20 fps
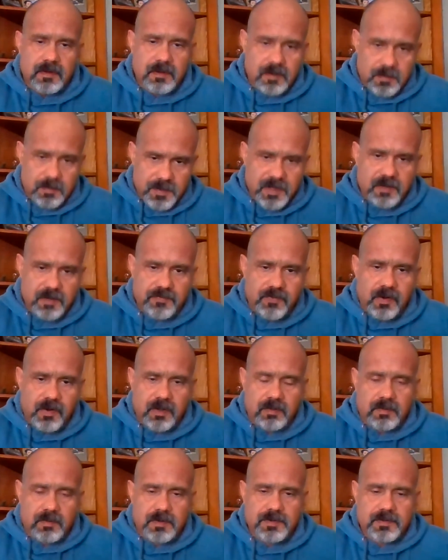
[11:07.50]
Committed
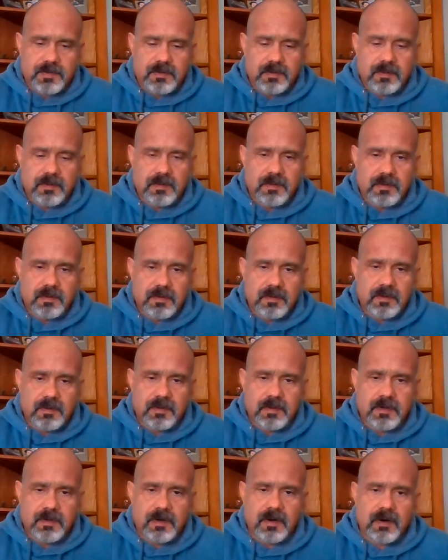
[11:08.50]
followers.
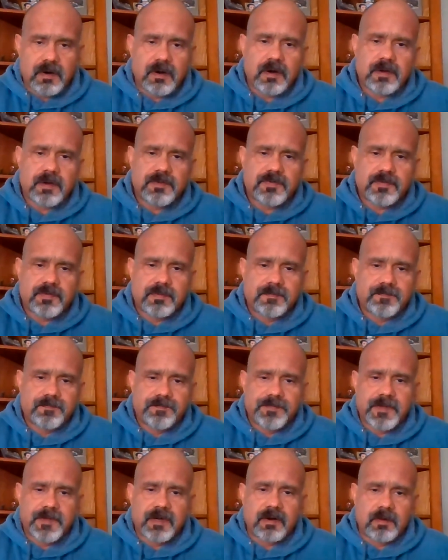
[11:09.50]
In our hearts,
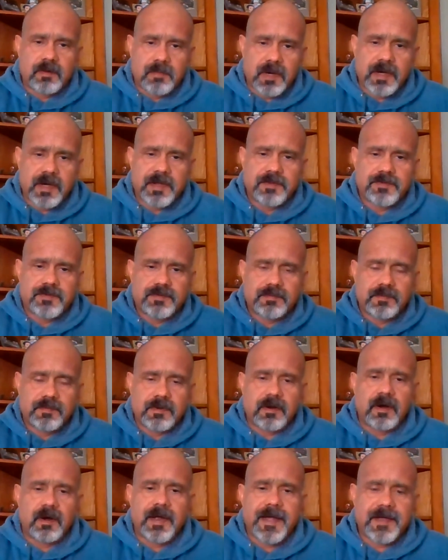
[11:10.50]
in our minds,
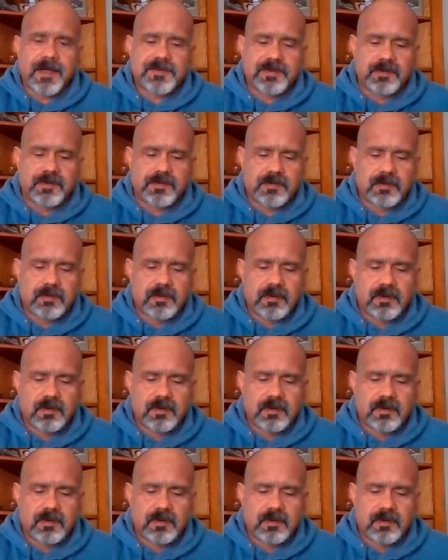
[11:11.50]
in our actions.